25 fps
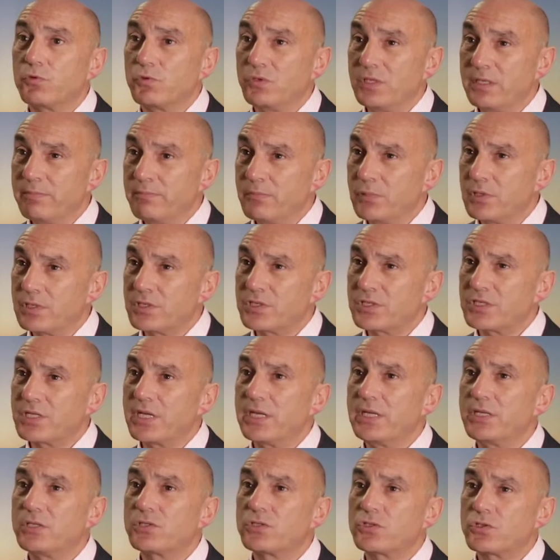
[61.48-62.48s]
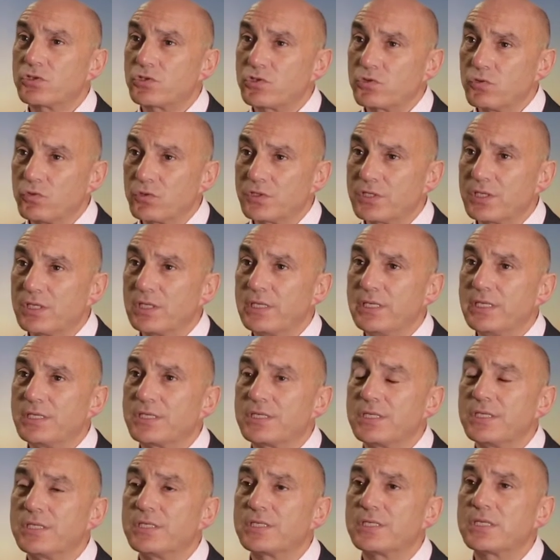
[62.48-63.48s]
more nimble estates, shorter
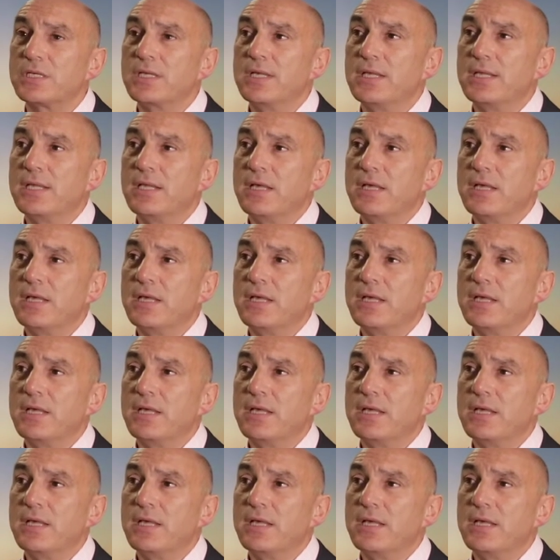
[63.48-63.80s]
leases.